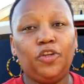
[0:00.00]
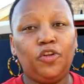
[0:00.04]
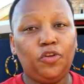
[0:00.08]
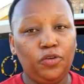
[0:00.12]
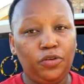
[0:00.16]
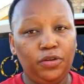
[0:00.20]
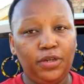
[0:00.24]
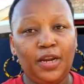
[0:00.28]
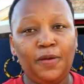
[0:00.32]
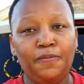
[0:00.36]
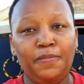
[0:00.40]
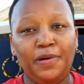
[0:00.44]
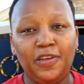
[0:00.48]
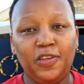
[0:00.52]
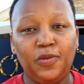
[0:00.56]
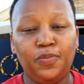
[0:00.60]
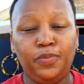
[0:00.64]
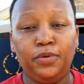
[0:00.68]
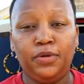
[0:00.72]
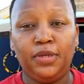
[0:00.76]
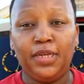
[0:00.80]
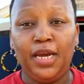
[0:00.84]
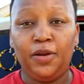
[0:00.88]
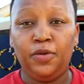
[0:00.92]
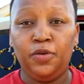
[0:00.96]
Children
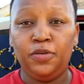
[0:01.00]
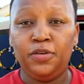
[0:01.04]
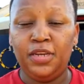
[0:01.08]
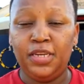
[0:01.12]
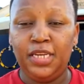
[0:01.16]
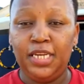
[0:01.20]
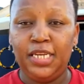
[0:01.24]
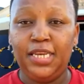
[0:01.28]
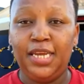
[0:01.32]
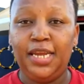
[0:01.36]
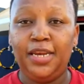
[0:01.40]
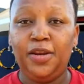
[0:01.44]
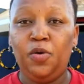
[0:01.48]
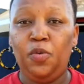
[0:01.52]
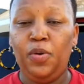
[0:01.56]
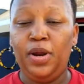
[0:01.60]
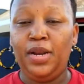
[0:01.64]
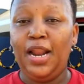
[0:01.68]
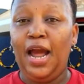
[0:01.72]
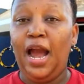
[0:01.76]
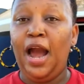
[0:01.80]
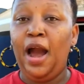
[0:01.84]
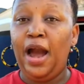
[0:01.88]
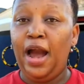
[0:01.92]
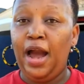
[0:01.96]
passport are not needed
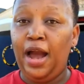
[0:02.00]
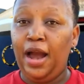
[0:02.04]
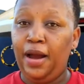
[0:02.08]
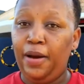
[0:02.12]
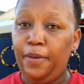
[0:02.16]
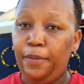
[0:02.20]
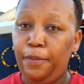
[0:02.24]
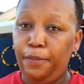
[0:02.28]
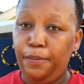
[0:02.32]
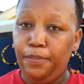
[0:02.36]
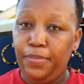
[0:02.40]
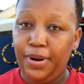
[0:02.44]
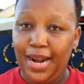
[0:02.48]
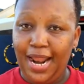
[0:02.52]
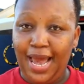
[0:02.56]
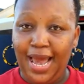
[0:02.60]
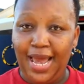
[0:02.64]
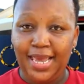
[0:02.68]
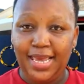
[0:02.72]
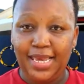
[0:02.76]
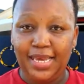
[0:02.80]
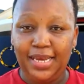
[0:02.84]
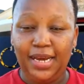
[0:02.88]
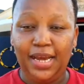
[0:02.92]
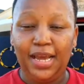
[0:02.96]
when
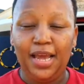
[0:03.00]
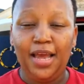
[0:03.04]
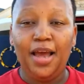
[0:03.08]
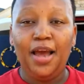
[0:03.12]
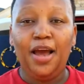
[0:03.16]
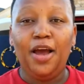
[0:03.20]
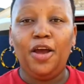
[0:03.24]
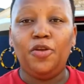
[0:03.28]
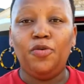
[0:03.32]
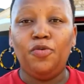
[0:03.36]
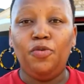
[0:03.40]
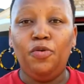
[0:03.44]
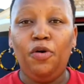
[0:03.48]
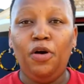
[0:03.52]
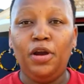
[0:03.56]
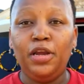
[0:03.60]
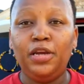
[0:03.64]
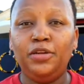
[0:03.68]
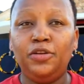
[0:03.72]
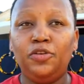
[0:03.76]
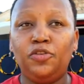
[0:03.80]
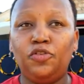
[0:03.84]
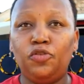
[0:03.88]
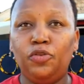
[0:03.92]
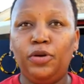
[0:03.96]
applying. You're
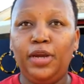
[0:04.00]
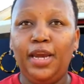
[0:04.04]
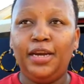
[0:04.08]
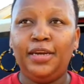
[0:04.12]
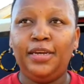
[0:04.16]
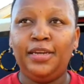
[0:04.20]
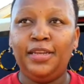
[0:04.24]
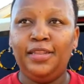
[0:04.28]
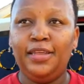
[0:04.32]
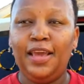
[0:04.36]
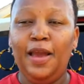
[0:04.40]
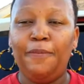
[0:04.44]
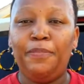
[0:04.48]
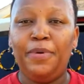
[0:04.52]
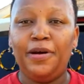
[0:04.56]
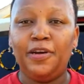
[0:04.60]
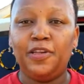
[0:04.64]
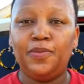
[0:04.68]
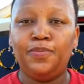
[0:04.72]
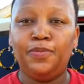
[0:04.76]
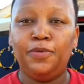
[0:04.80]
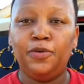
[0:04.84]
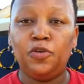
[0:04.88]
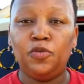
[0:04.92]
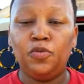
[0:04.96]
going to get their
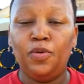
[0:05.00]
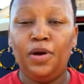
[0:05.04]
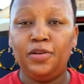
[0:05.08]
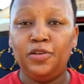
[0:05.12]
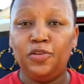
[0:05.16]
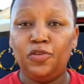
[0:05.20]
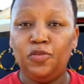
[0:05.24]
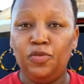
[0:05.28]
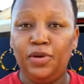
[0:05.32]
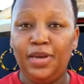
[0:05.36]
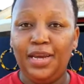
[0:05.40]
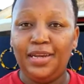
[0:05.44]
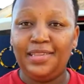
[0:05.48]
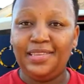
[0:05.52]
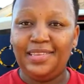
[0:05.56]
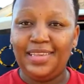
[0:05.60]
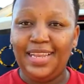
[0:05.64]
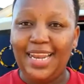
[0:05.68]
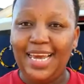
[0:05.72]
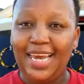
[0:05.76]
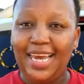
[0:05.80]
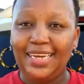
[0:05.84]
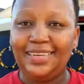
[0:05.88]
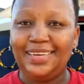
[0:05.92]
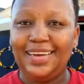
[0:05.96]
passport once you get
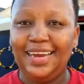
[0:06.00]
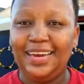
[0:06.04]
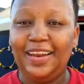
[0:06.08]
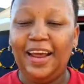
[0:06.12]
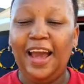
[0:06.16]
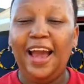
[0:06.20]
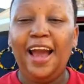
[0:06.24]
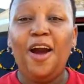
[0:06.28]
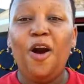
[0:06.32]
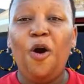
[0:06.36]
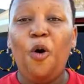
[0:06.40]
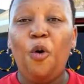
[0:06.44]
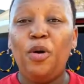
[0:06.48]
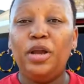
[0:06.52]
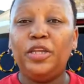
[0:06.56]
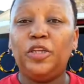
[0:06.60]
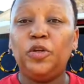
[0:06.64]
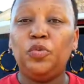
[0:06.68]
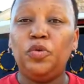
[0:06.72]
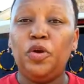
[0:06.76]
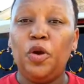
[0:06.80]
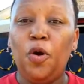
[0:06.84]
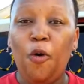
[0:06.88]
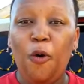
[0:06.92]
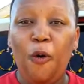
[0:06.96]
selected,
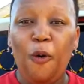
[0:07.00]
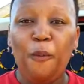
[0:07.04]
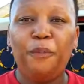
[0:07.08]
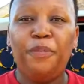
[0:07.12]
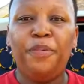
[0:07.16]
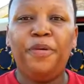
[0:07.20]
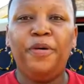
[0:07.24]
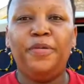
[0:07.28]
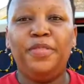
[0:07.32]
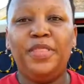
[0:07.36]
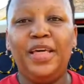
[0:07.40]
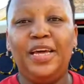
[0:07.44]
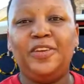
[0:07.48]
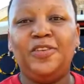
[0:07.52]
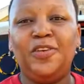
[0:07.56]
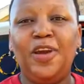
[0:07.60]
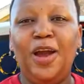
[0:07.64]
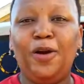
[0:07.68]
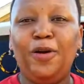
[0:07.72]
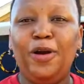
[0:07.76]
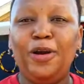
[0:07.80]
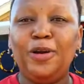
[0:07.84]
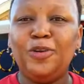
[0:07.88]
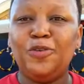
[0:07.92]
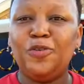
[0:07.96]
which we hope that
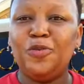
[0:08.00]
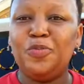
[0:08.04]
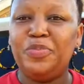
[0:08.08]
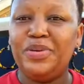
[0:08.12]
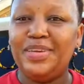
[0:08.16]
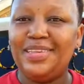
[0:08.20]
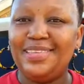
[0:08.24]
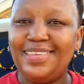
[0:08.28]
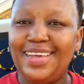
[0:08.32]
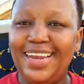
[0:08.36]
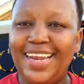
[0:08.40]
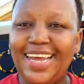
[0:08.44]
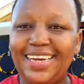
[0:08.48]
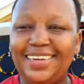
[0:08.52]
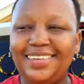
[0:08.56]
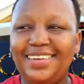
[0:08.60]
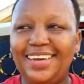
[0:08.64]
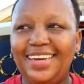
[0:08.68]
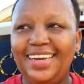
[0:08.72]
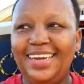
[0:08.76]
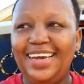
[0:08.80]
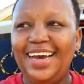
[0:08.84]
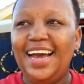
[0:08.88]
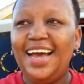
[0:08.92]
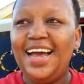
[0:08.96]
you are going to be
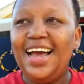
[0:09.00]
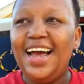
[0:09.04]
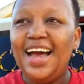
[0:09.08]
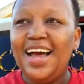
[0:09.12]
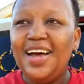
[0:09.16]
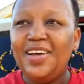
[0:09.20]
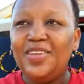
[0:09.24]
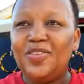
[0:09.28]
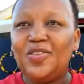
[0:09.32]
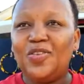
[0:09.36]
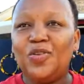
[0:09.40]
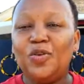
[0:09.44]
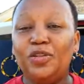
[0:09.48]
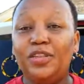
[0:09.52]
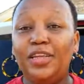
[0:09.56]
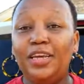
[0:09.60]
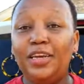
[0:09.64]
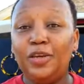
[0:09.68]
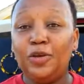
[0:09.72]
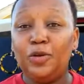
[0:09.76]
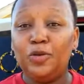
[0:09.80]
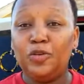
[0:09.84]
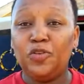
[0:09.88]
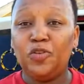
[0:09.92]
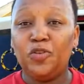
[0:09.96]
selected. So
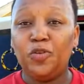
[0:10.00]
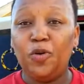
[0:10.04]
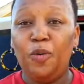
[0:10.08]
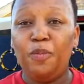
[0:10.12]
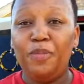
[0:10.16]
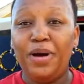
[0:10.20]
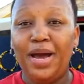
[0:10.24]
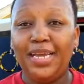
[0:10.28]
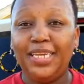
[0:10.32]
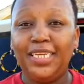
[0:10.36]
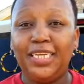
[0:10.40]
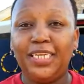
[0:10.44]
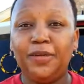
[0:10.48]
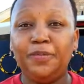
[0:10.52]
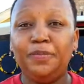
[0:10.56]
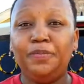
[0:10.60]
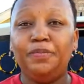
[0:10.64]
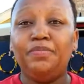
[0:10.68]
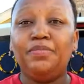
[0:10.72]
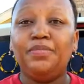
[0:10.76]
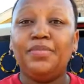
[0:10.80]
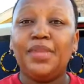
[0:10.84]
thank you so much.